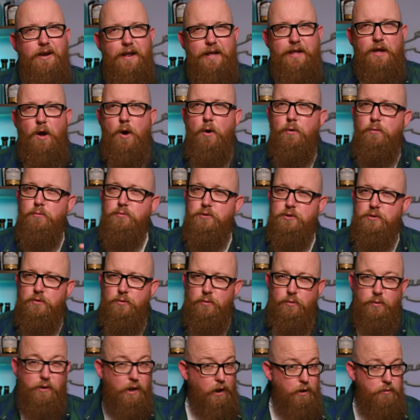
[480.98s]
like old
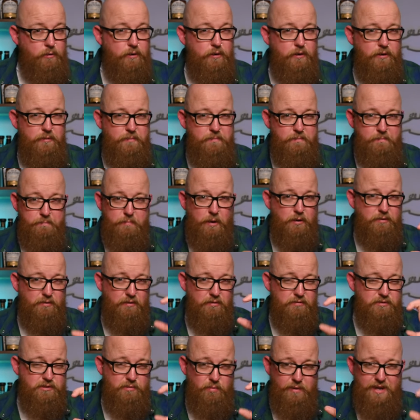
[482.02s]
school cola,
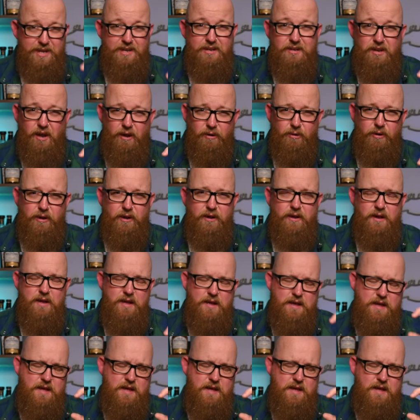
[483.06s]
bottle sweet cola,